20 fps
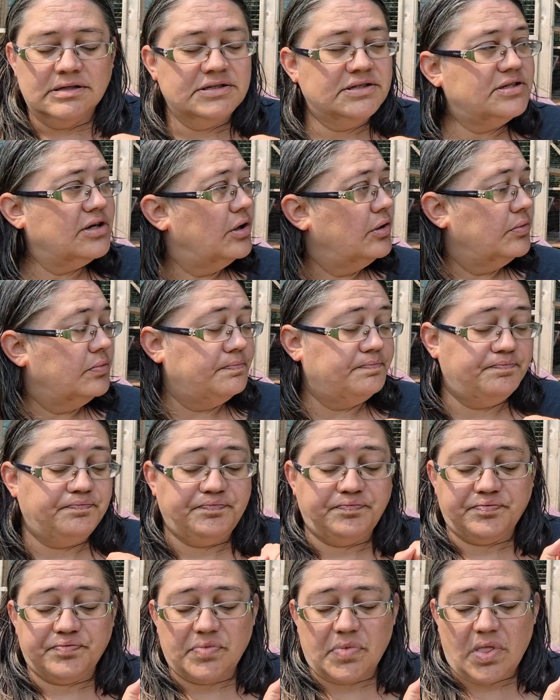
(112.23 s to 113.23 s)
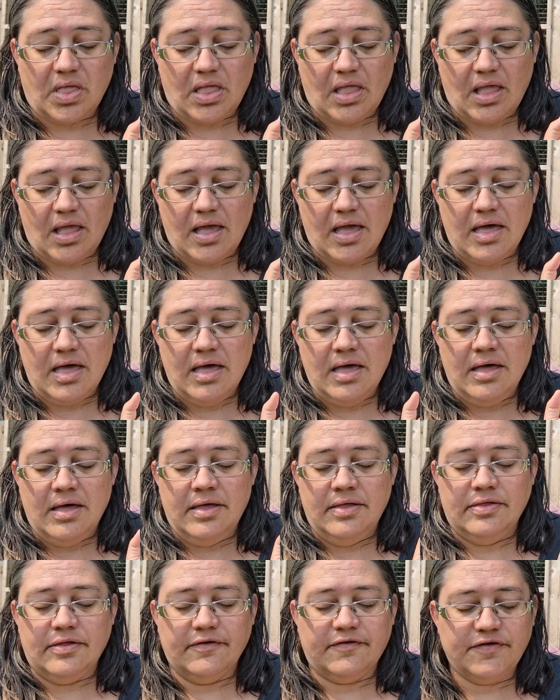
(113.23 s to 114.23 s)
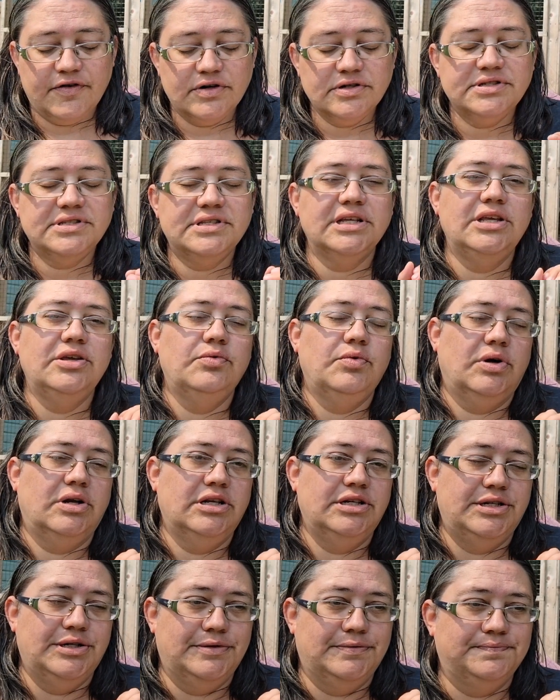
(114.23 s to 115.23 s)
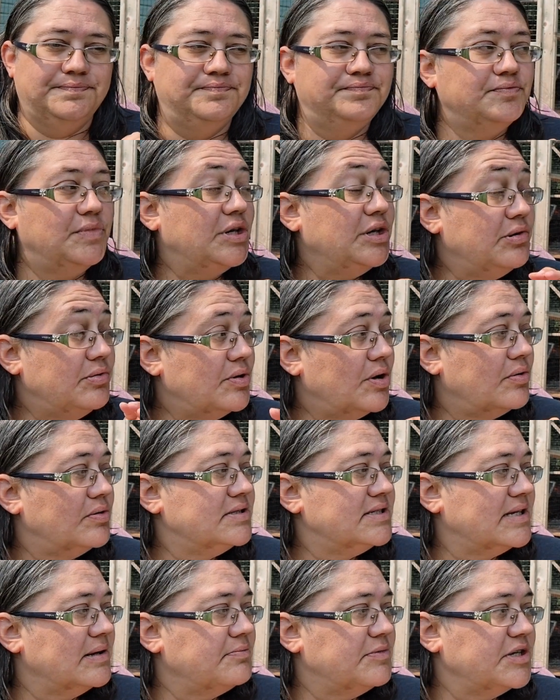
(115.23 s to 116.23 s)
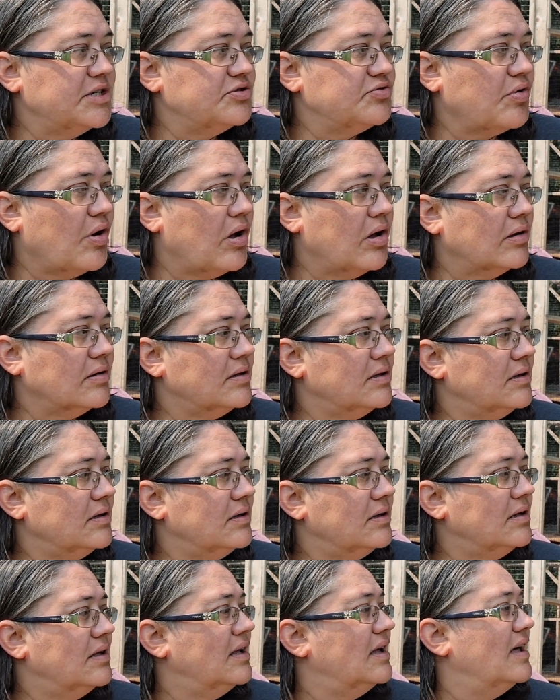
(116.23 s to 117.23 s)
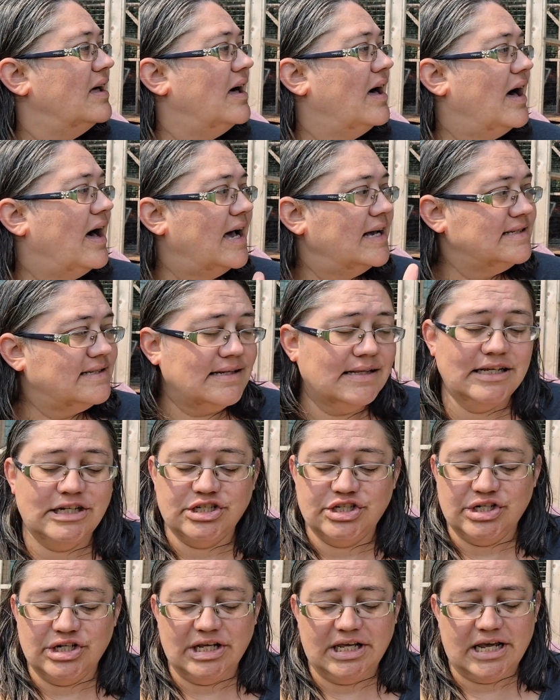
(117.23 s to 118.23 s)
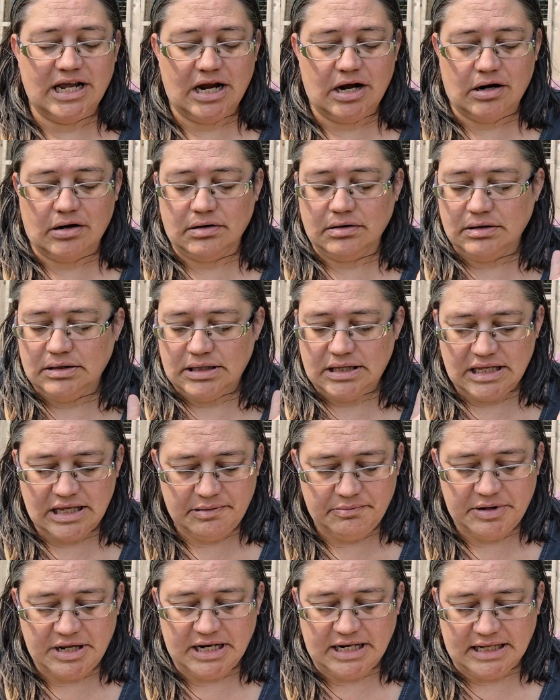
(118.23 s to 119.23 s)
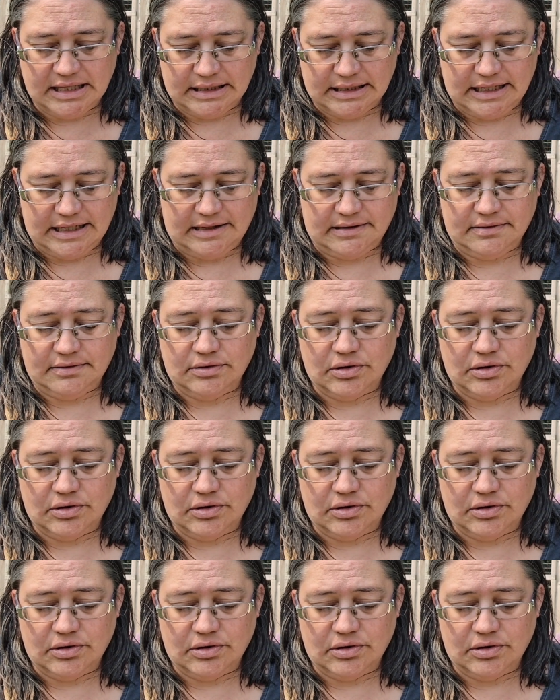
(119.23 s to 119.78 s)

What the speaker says: So, the first thing you want to do when you notice something's wrong, isolation and care immediately,